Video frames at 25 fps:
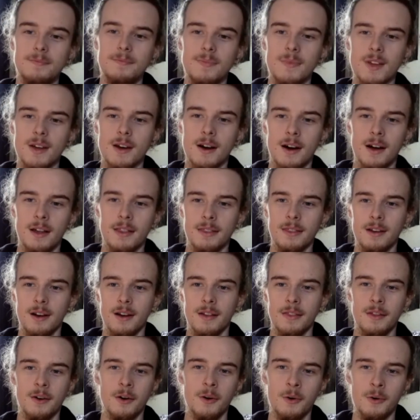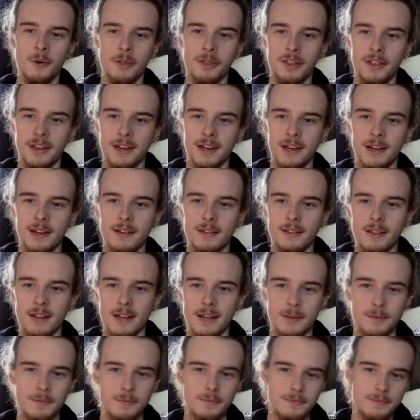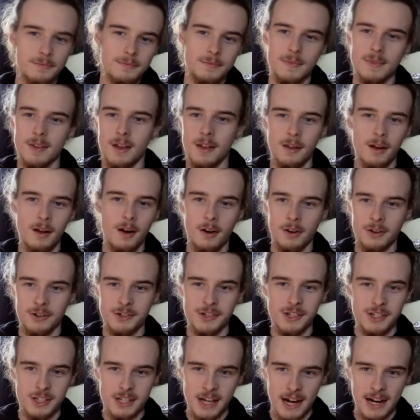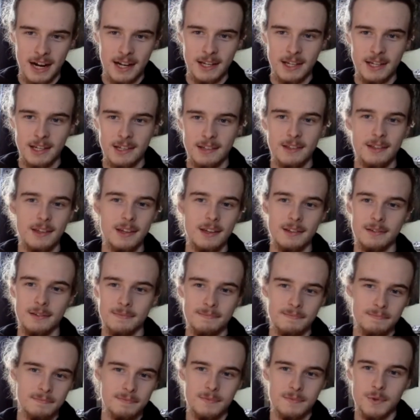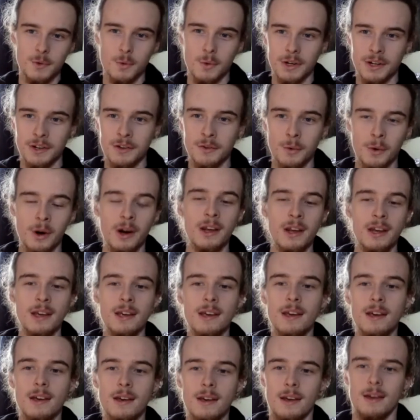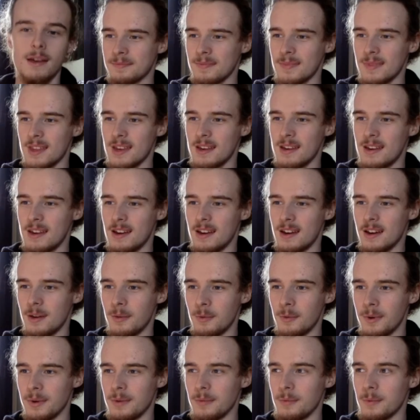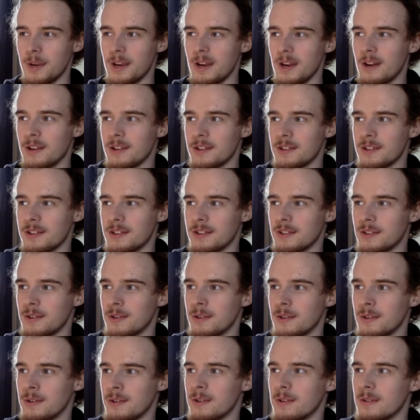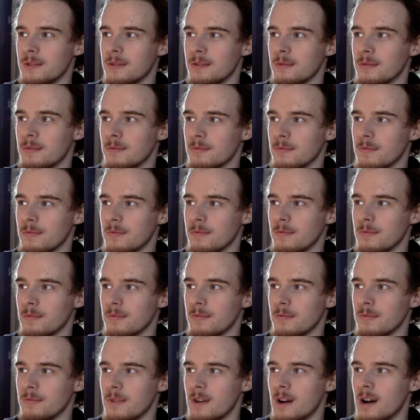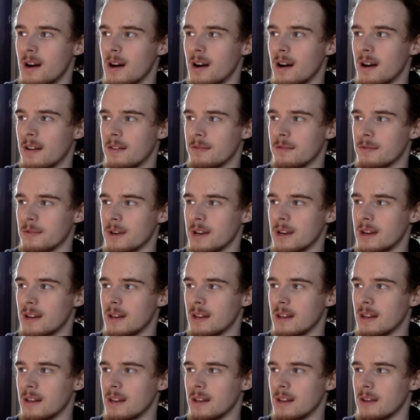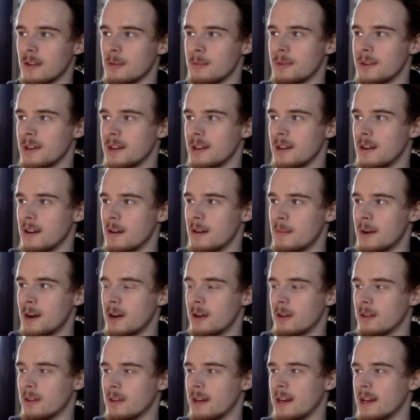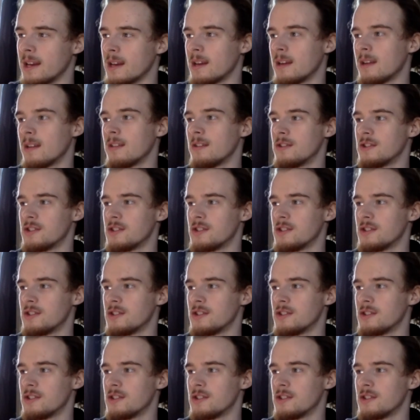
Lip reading: on the whole thing, like our society in 2020. And we also have written a little bit about like just